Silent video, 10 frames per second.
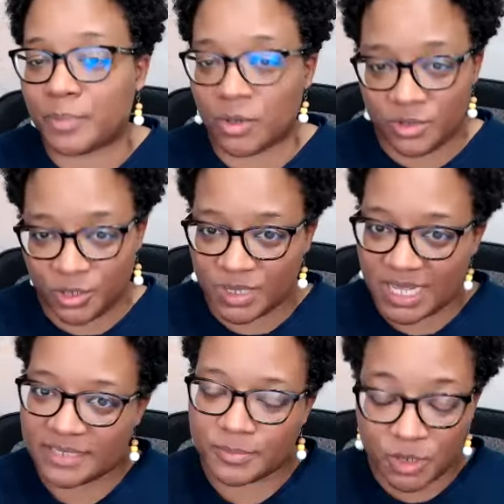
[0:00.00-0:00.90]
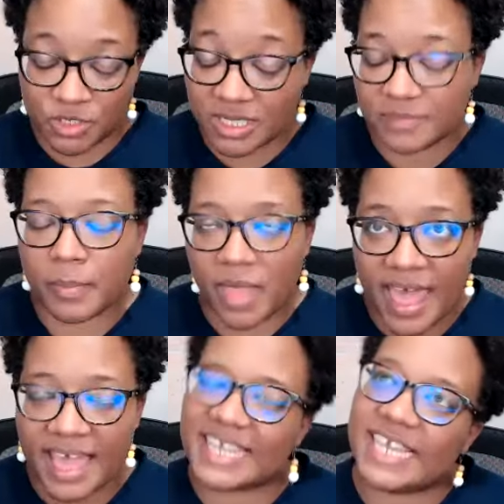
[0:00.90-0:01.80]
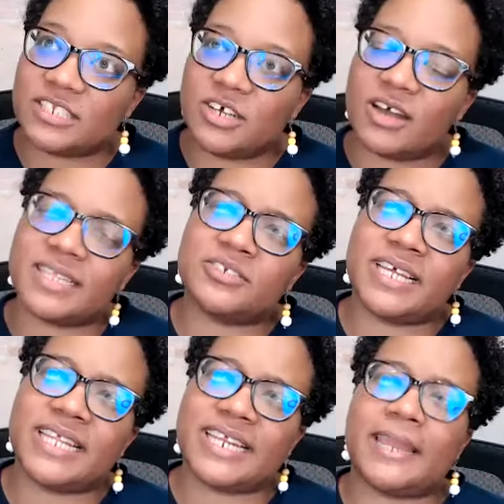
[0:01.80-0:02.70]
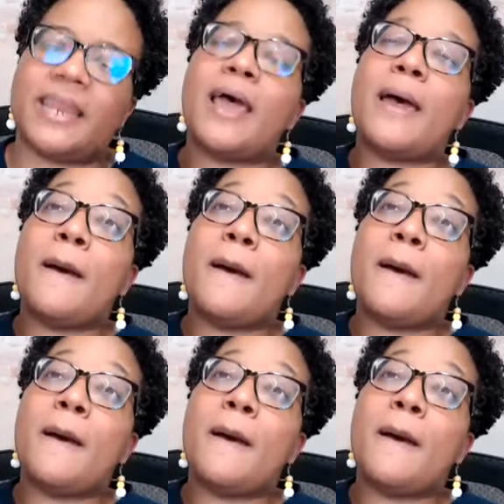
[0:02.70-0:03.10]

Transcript: both those cla- both ah, I can't talk. Let's try that again.